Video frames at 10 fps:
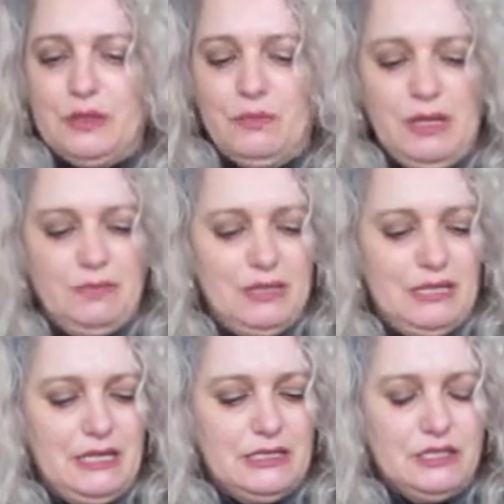
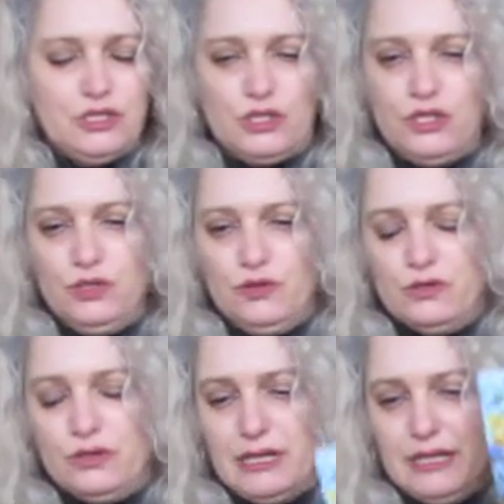maybe
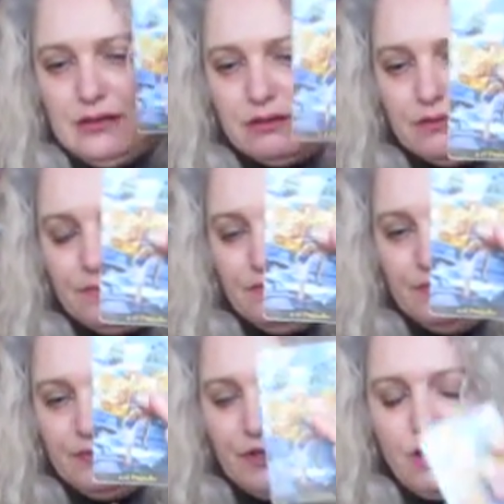insecure here
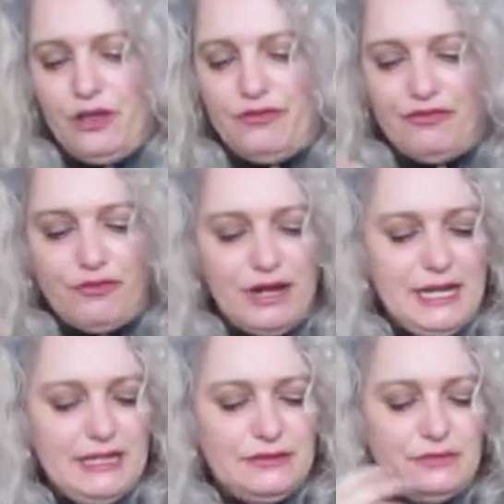
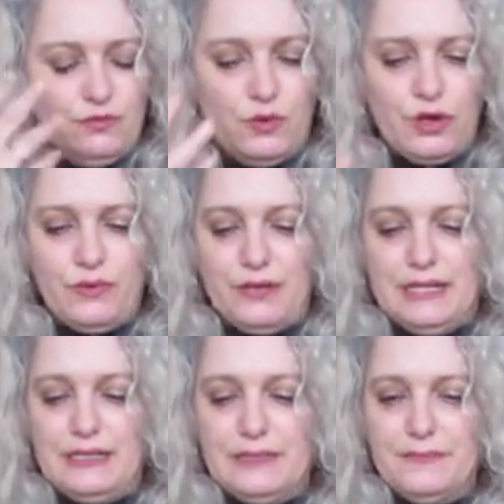afraid
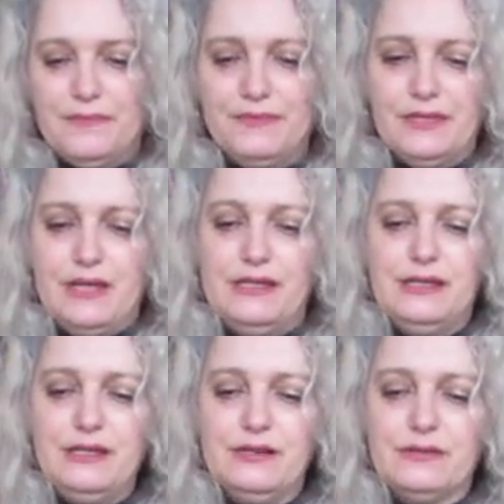worried
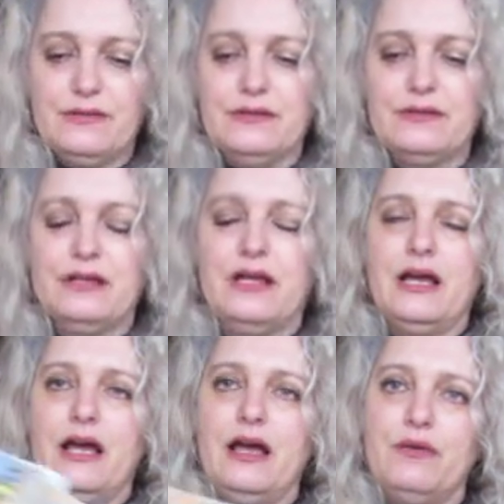here
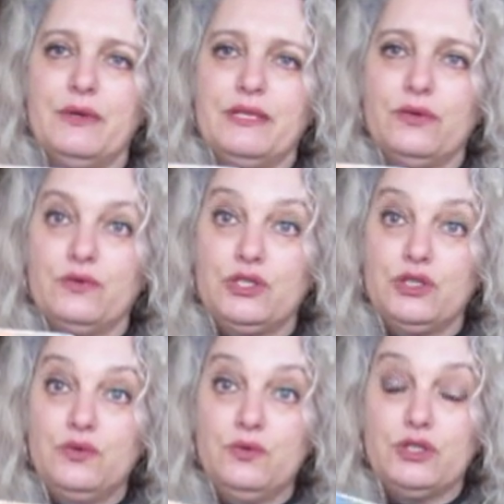uh, with those
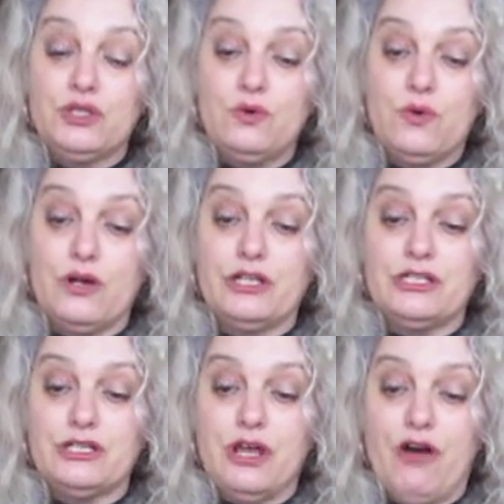two
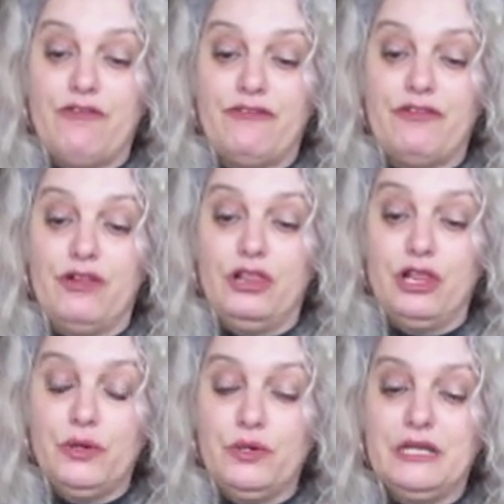swords of
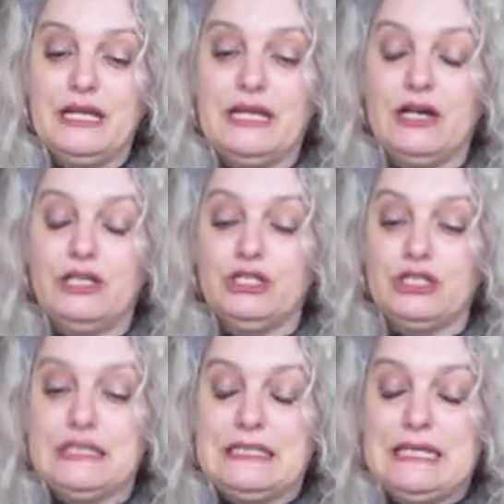learning
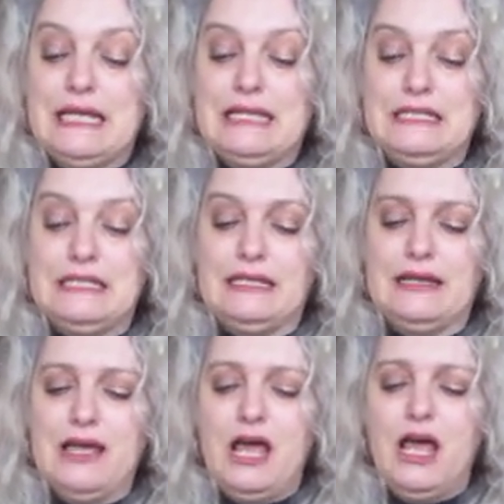understanding
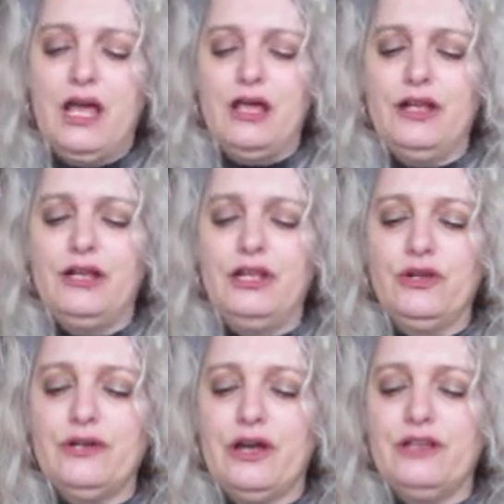uh,
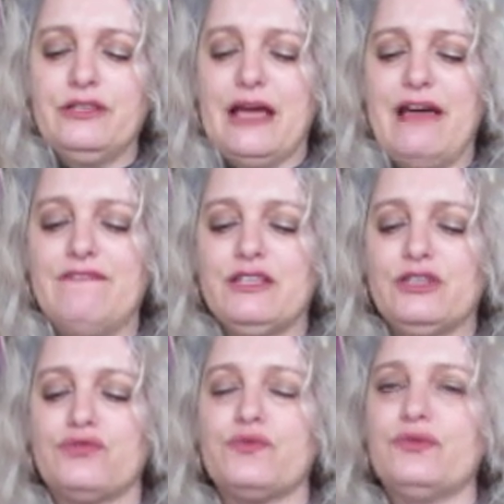lear having
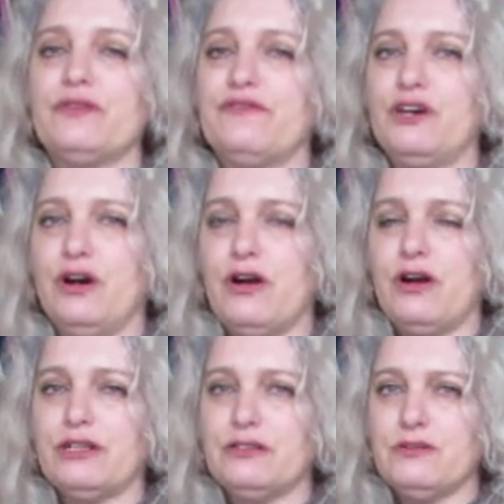the truth of the
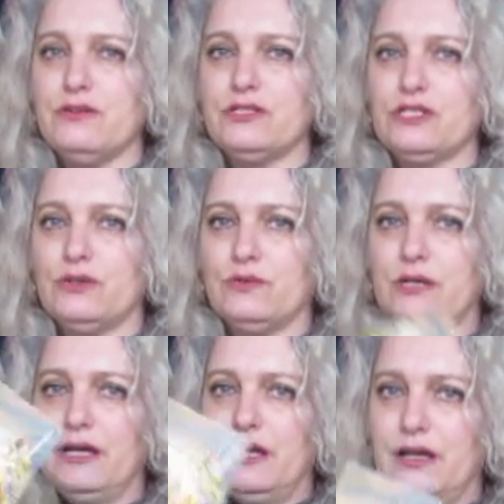heart also
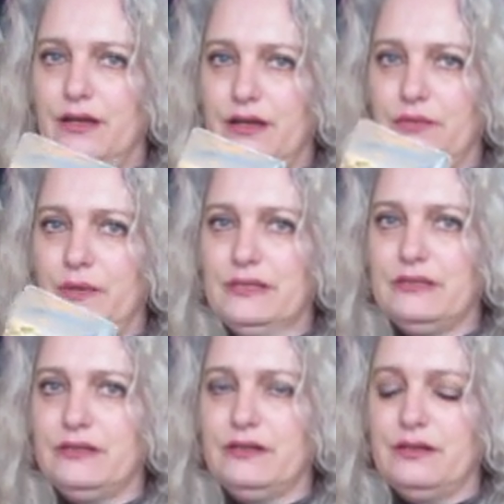uh, with
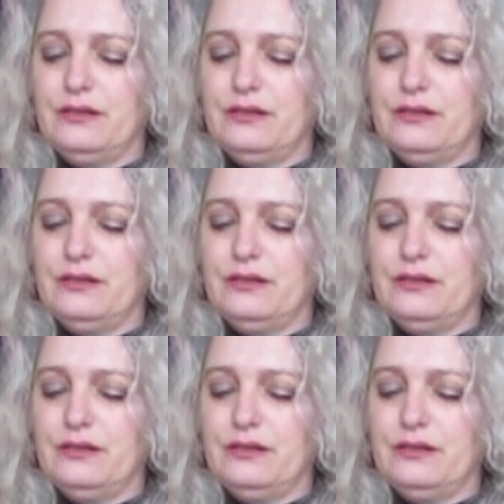uh,